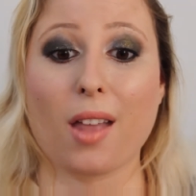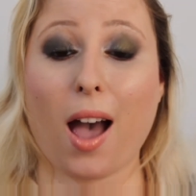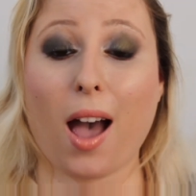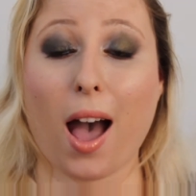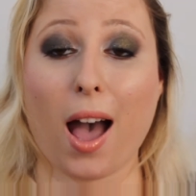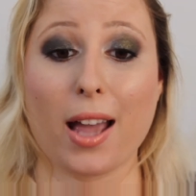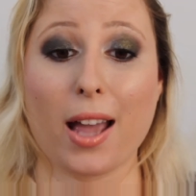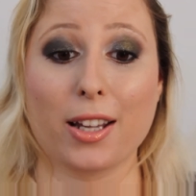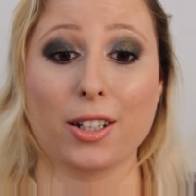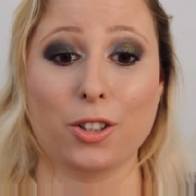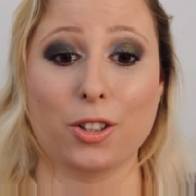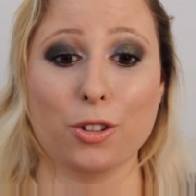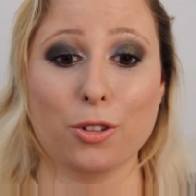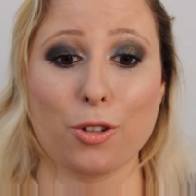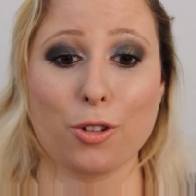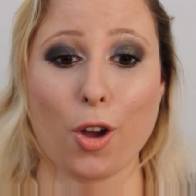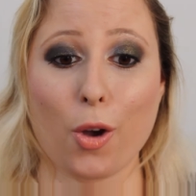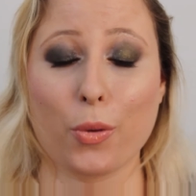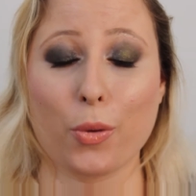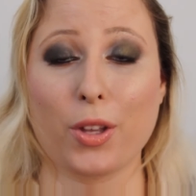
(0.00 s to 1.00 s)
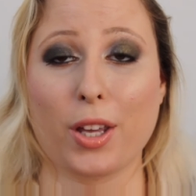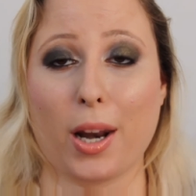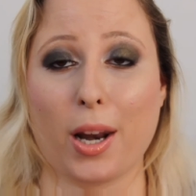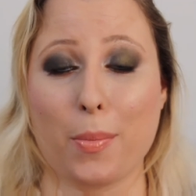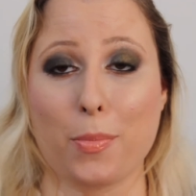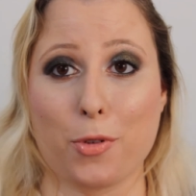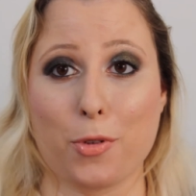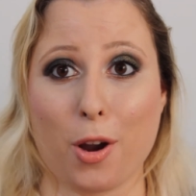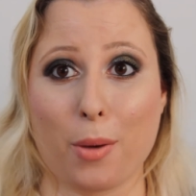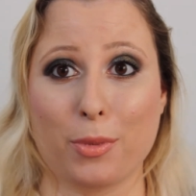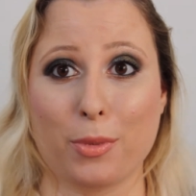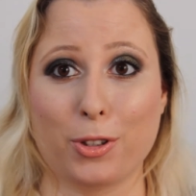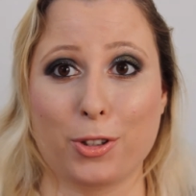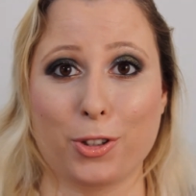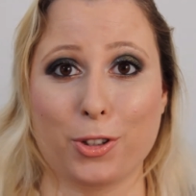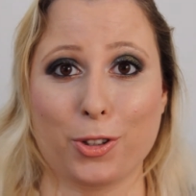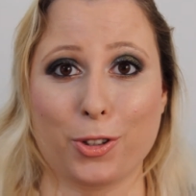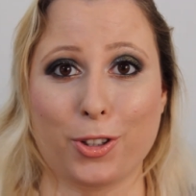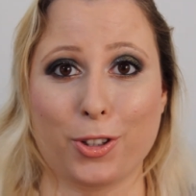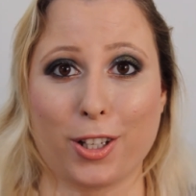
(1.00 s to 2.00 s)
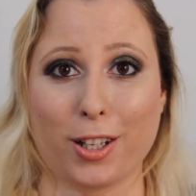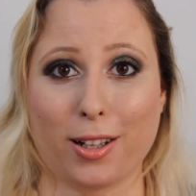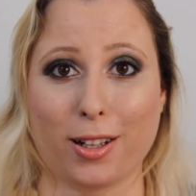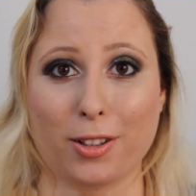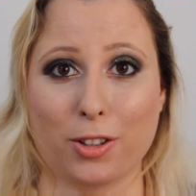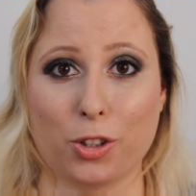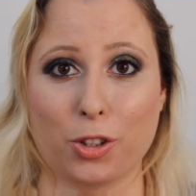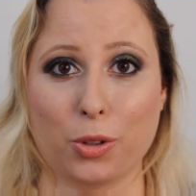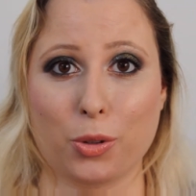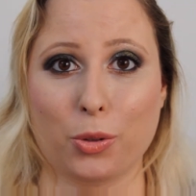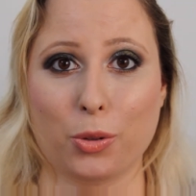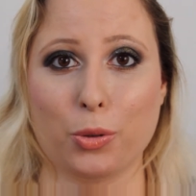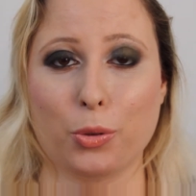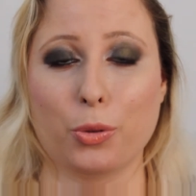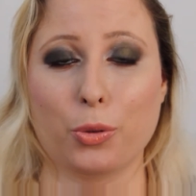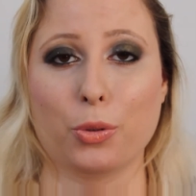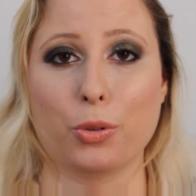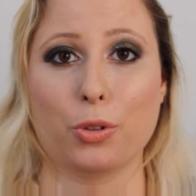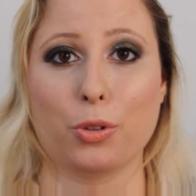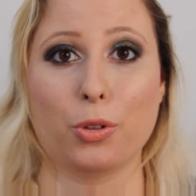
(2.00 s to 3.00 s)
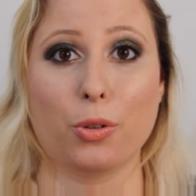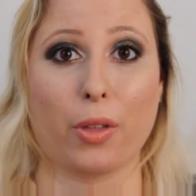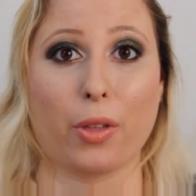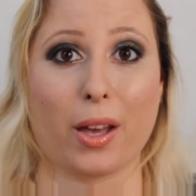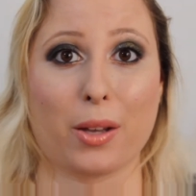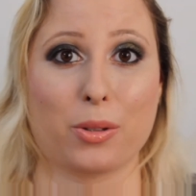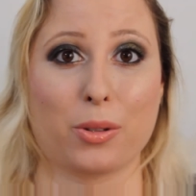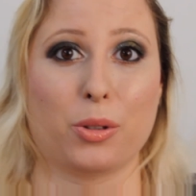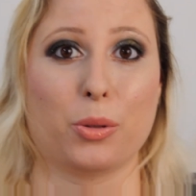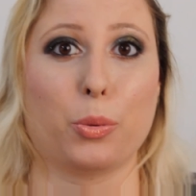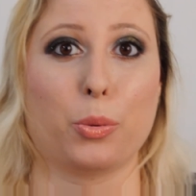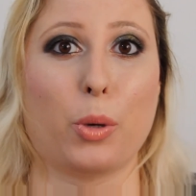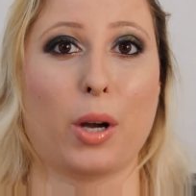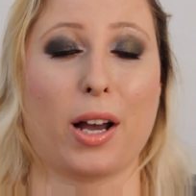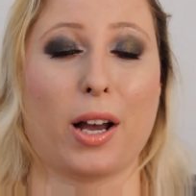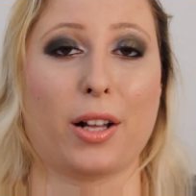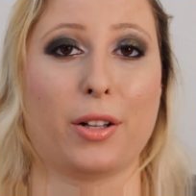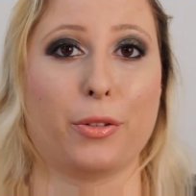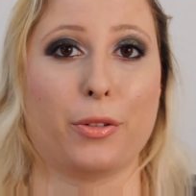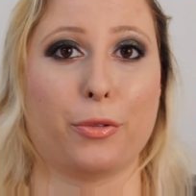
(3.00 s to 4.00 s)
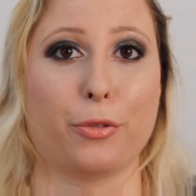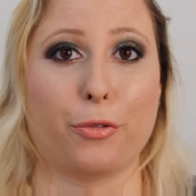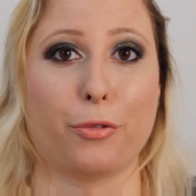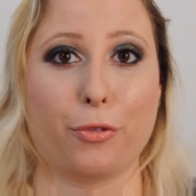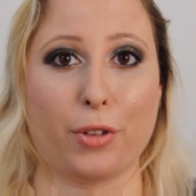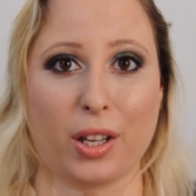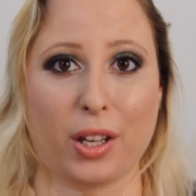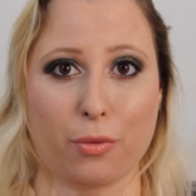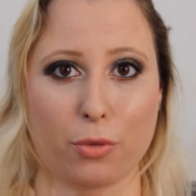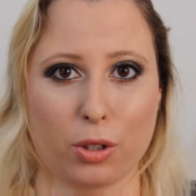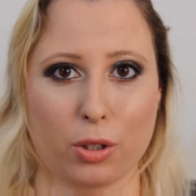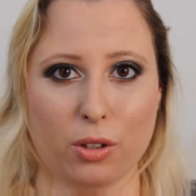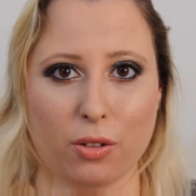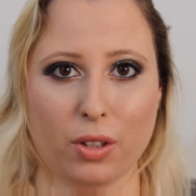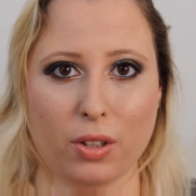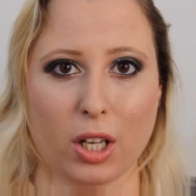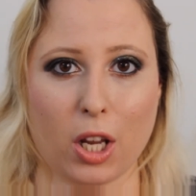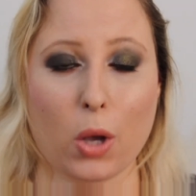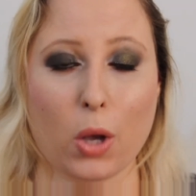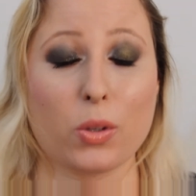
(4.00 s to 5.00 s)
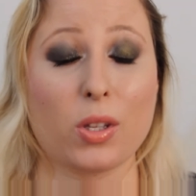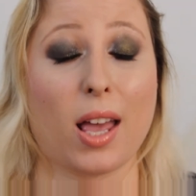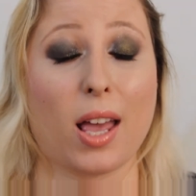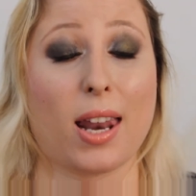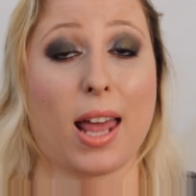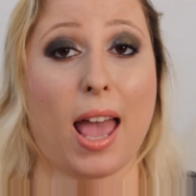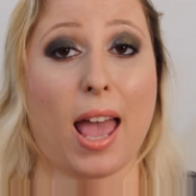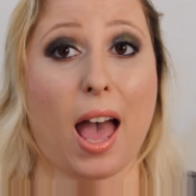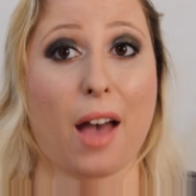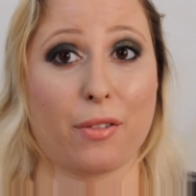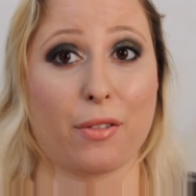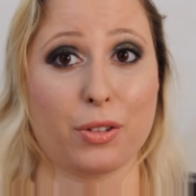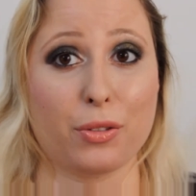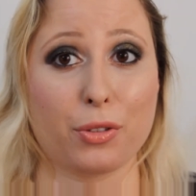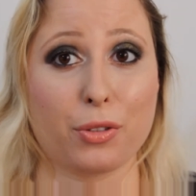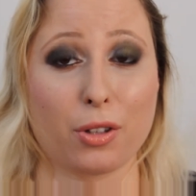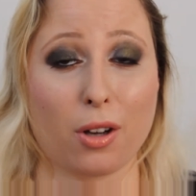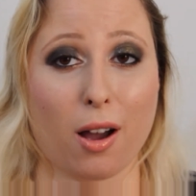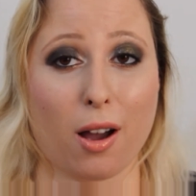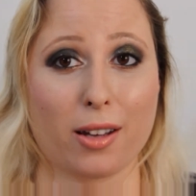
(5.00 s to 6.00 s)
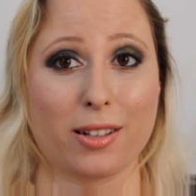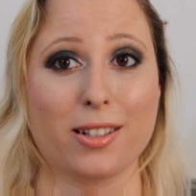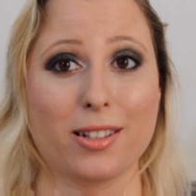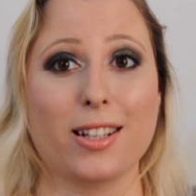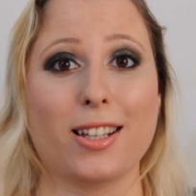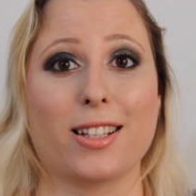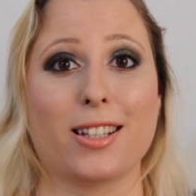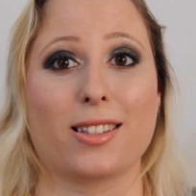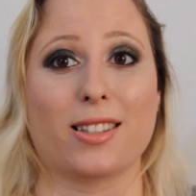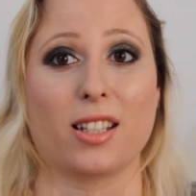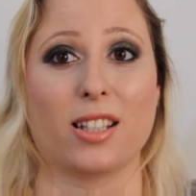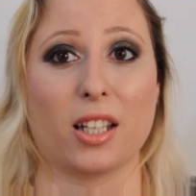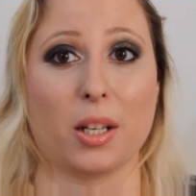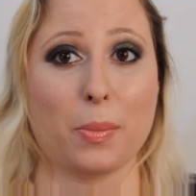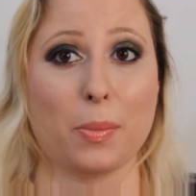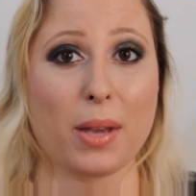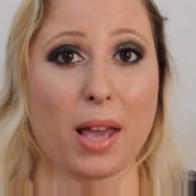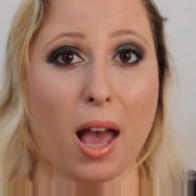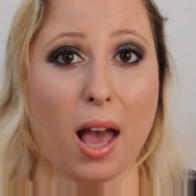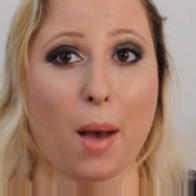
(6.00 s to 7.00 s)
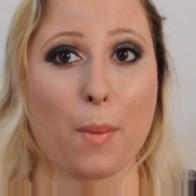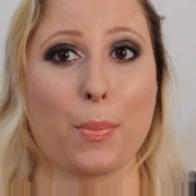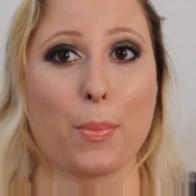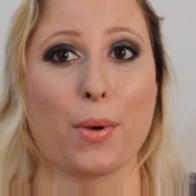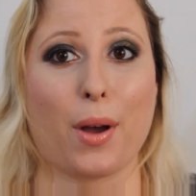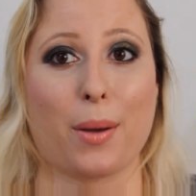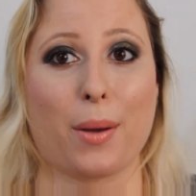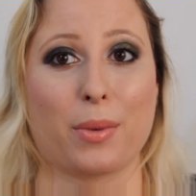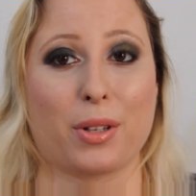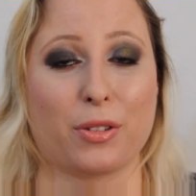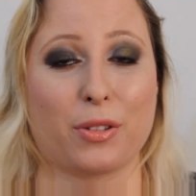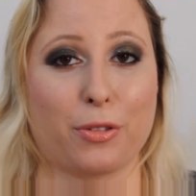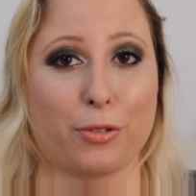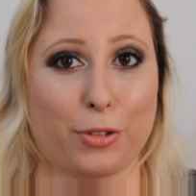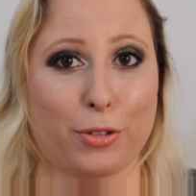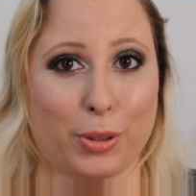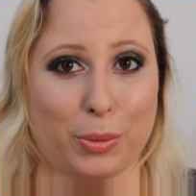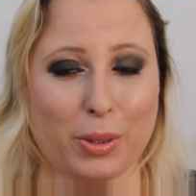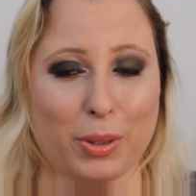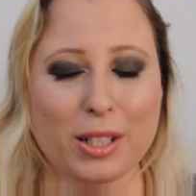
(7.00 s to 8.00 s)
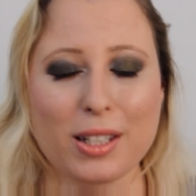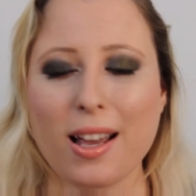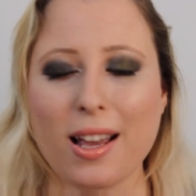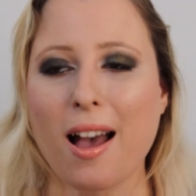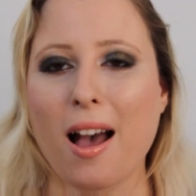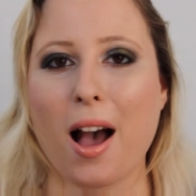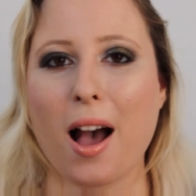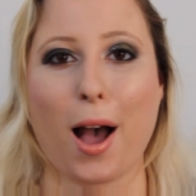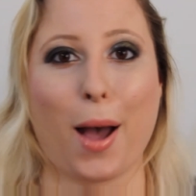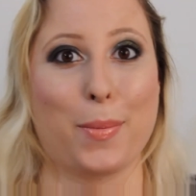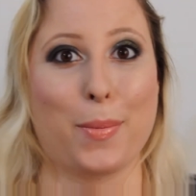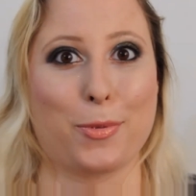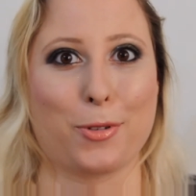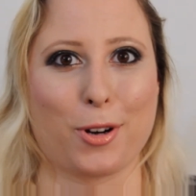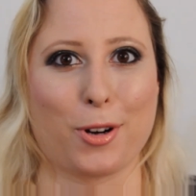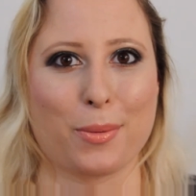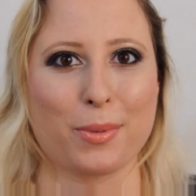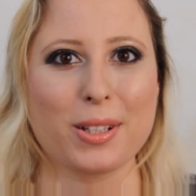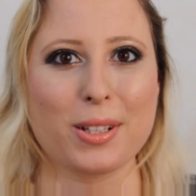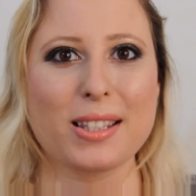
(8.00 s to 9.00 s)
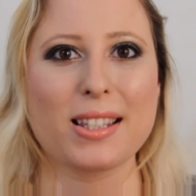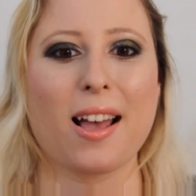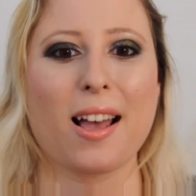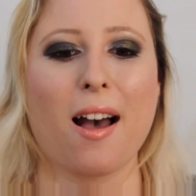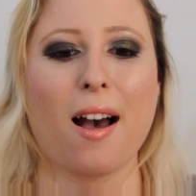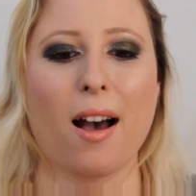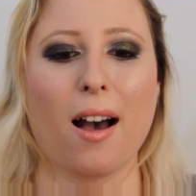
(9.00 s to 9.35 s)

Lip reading: I do know that I promised you that I'll do 2012 favorites videos, and I haven't forgotten. It's gonna be up. I'm gonna film it, I promise.